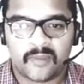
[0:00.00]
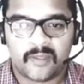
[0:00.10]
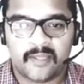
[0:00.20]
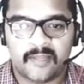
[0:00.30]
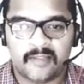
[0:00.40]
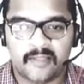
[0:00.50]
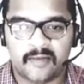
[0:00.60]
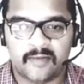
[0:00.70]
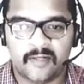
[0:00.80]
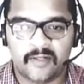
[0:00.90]
S
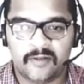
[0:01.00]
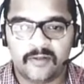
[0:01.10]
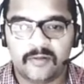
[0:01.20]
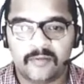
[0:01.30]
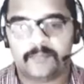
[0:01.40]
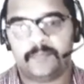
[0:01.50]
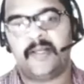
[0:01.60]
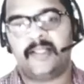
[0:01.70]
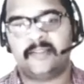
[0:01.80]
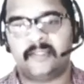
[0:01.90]
equal to
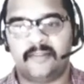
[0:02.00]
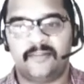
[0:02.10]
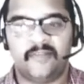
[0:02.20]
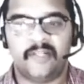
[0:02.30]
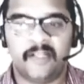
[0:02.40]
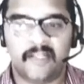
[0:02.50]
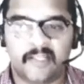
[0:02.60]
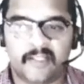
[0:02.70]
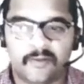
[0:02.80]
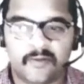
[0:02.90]
plus
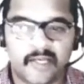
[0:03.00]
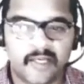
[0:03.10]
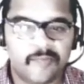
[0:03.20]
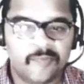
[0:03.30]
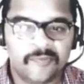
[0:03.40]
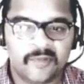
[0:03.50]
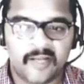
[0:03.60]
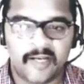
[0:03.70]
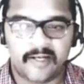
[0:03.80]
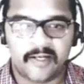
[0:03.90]
infinity. Okay,
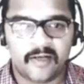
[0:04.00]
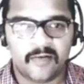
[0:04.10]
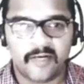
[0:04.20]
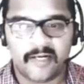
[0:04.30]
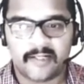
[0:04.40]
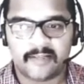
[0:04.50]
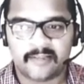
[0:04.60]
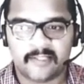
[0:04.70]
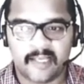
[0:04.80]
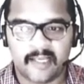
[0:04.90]
right. Now let us
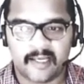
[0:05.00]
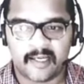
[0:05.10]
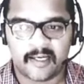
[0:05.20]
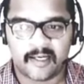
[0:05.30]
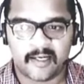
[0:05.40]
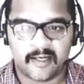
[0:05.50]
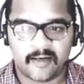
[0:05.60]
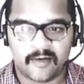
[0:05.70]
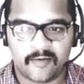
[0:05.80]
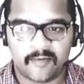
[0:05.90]
take
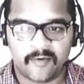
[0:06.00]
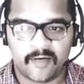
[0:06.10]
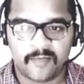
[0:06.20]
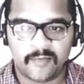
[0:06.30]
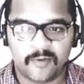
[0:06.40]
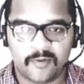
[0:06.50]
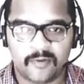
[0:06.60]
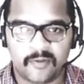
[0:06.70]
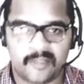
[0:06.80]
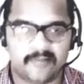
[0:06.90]
one
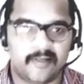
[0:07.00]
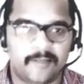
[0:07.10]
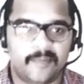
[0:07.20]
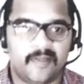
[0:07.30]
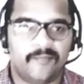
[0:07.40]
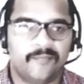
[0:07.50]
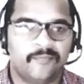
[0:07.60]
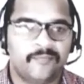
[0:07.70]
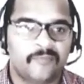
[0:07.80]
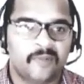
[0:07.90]
more example.
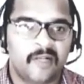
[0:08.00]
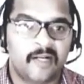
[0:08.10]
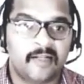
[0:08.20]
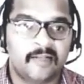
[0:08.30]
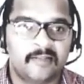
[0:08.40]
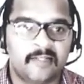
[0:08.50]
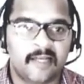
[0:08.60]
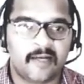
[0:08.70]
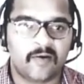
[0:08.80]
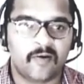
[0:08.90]
Let us
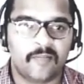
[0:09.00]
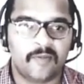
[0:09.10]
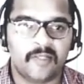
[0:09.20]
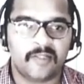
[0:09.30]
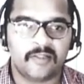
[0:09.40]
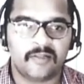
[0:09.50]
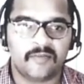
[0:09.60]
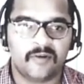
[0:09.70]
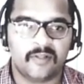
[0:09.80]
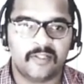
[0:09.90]
take combination of
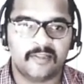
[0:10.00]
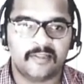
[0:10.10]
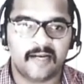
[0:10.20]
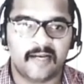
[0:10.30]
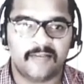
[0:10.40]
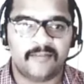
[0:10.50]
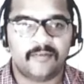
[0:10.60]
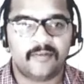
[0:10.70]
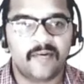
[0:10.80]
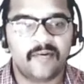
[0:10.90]
all these guys.
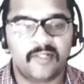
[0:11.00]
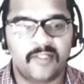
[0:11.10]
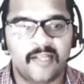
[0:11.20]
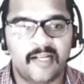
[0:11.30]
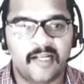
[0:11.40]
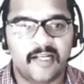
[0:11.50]
Okay, what is that?